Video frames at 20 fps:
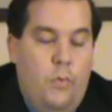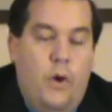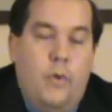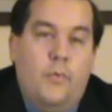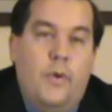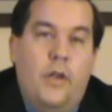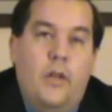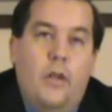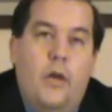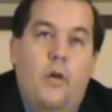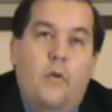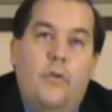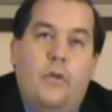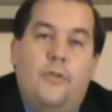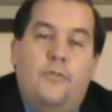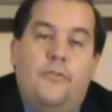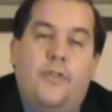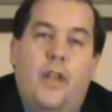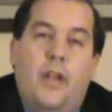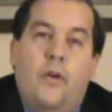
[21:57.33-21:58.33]
what we
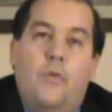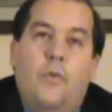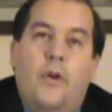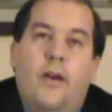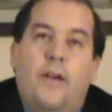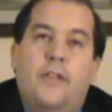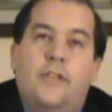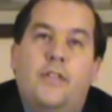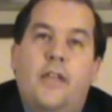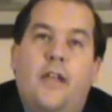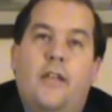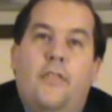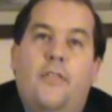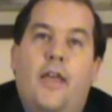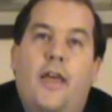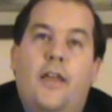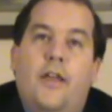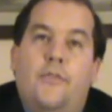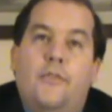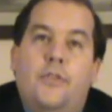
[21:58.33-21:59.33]
noticed here was
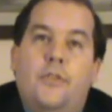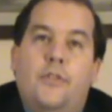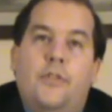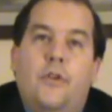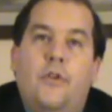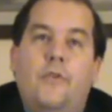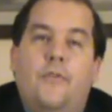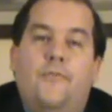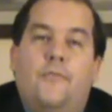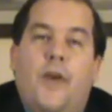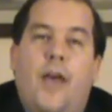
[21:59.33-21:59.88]
that of the Jews,